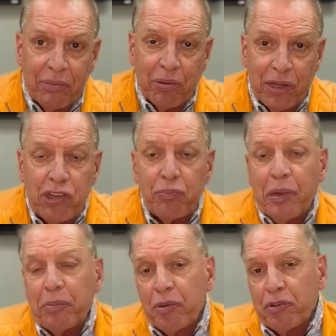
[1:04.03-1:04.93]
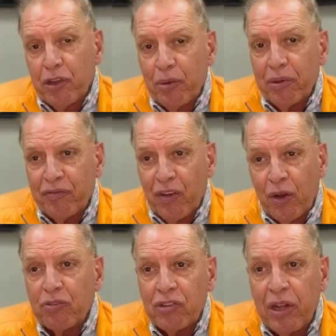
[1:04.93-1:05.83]
police people do with
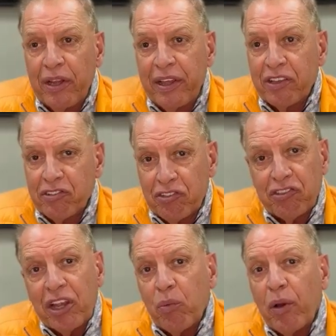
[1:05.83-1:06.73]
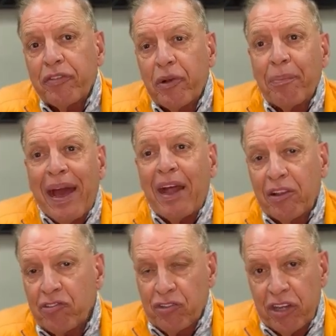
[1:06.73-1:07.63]
folks, is to see what their
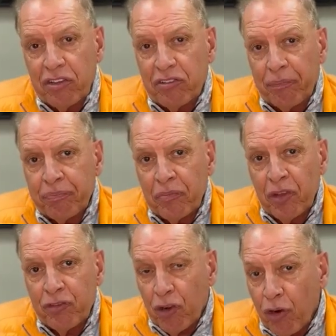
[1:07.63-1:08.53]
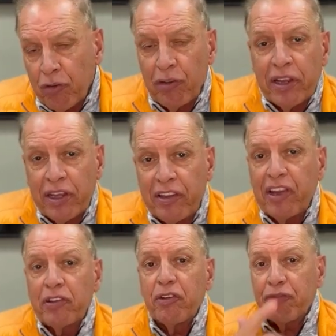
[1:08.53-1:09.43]
balance is. Thirdly, can
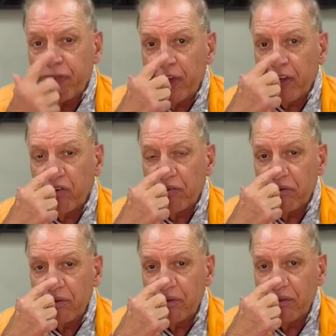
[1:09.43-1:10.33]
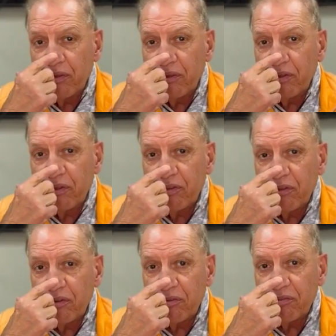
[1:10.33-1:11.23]
they do finger
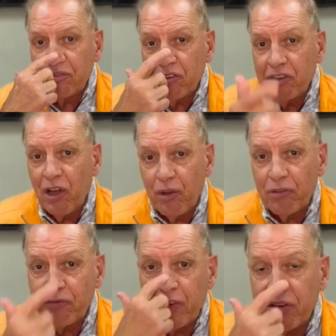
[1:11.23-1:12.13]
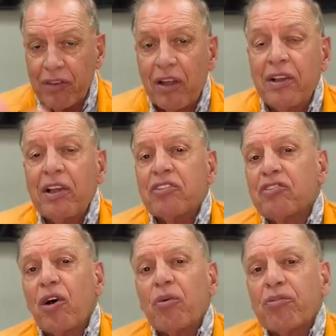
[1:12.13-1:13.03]
to nose, finger to nose?
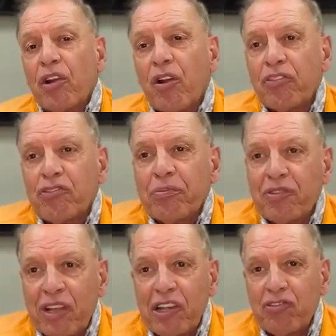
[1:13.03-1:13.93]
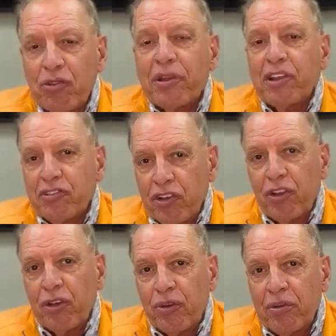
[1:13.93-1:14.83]
So there are some things you can
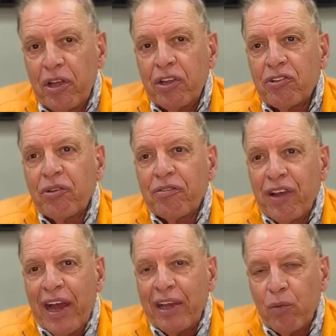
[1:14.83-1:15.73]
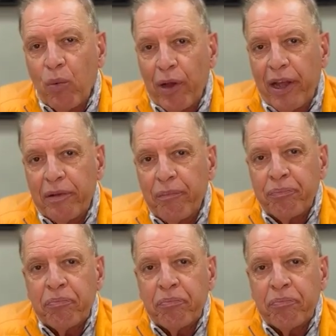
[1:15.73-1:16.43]
do to evaluate